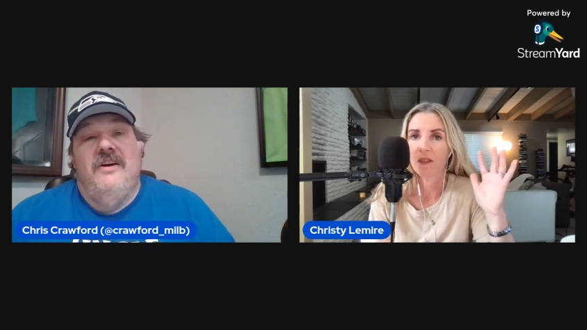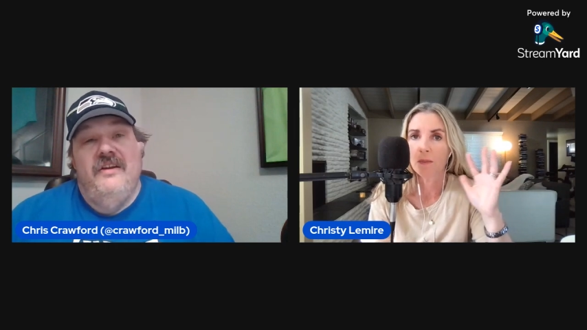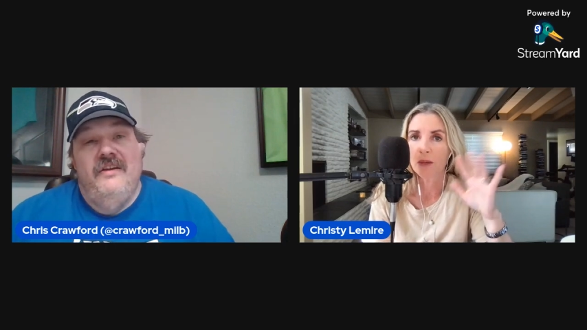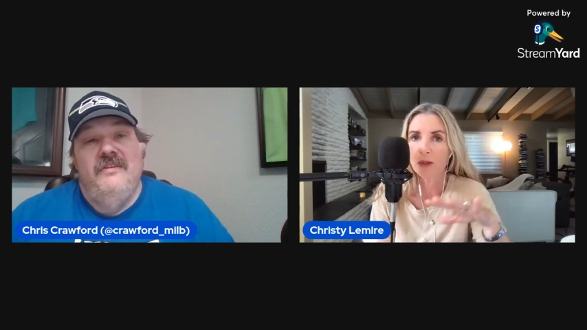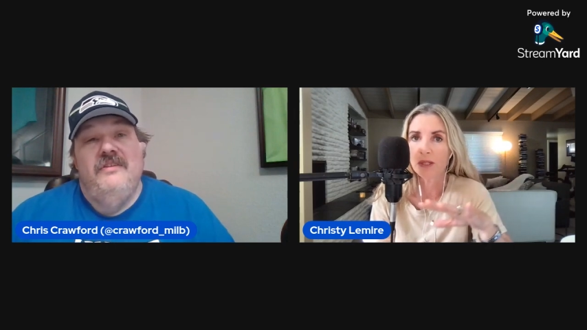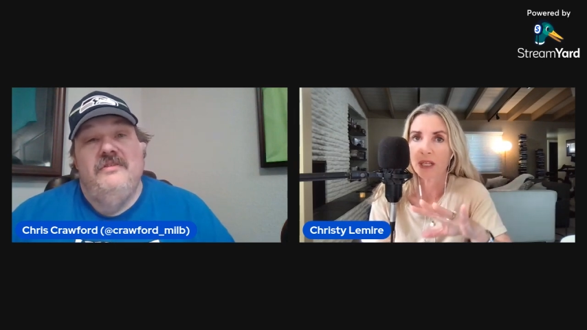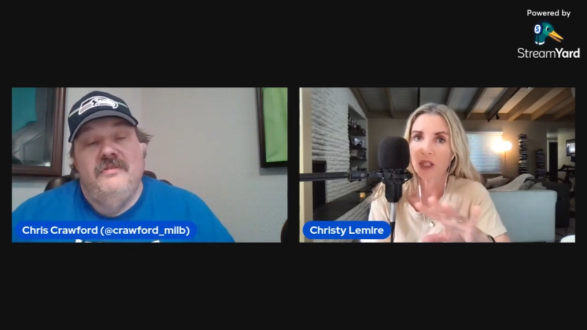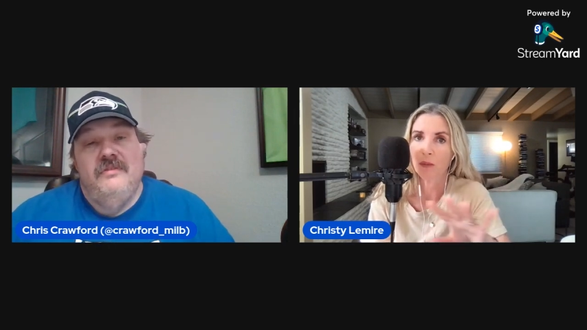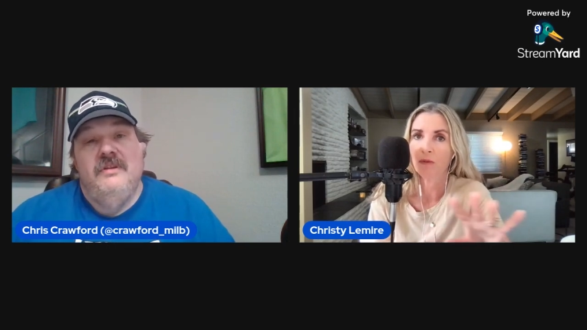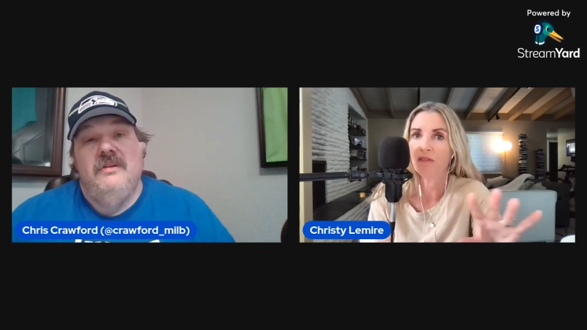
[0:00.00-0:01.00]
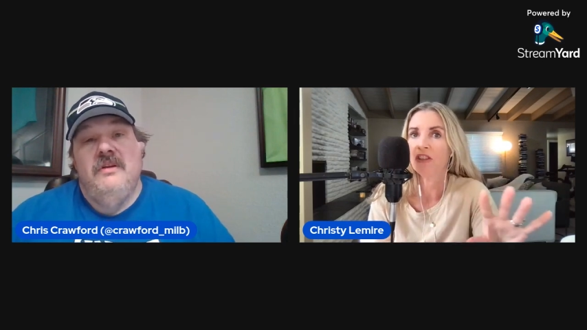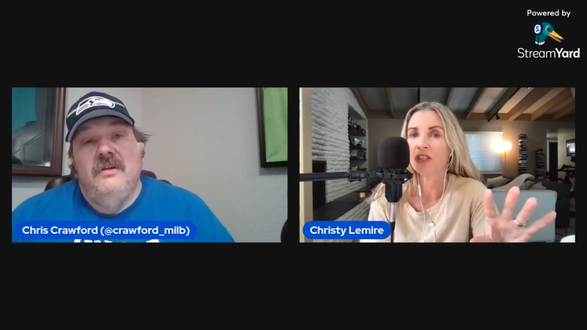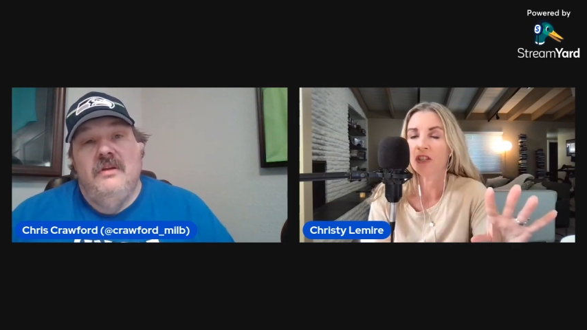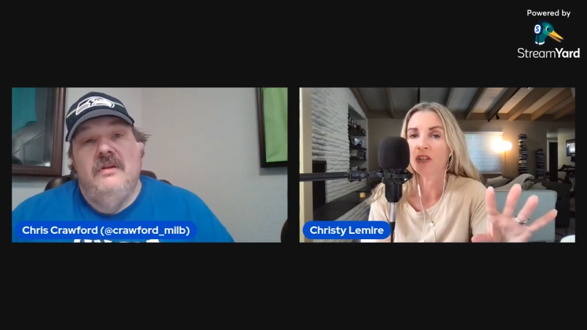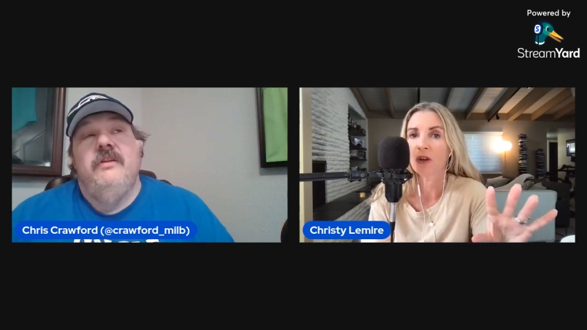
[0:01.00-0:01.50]
Speaker 1: the music
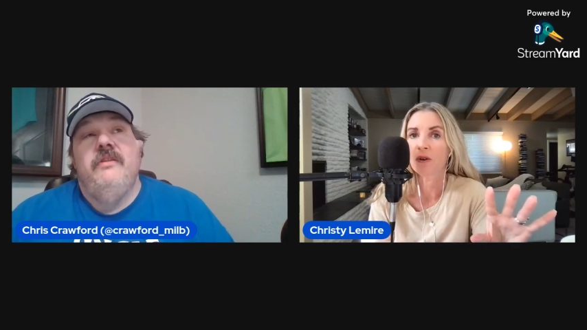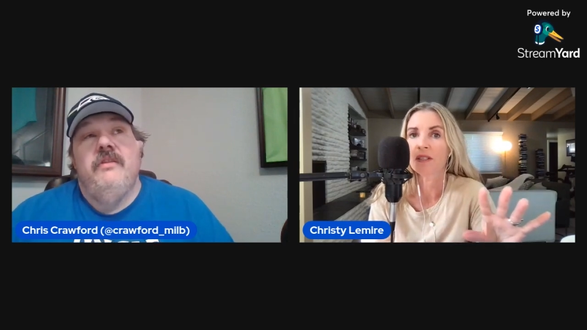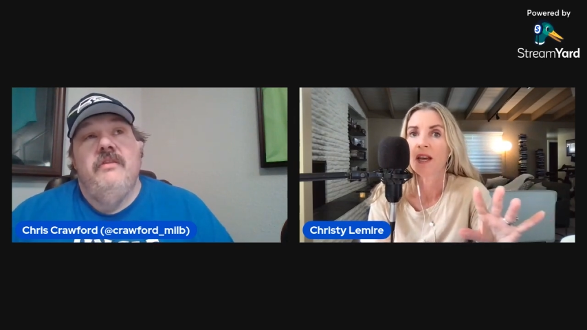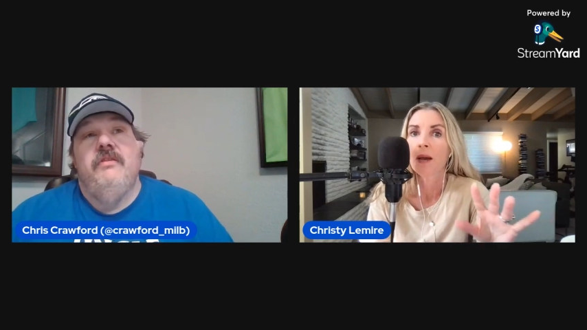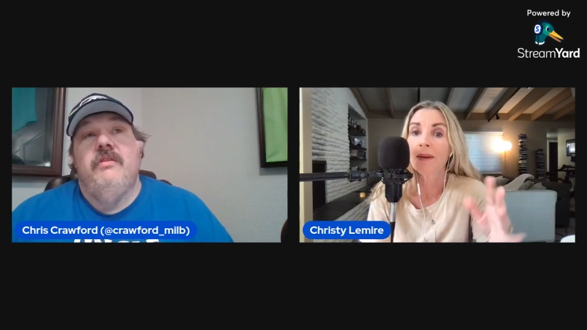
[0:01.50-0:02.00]
supervision goes.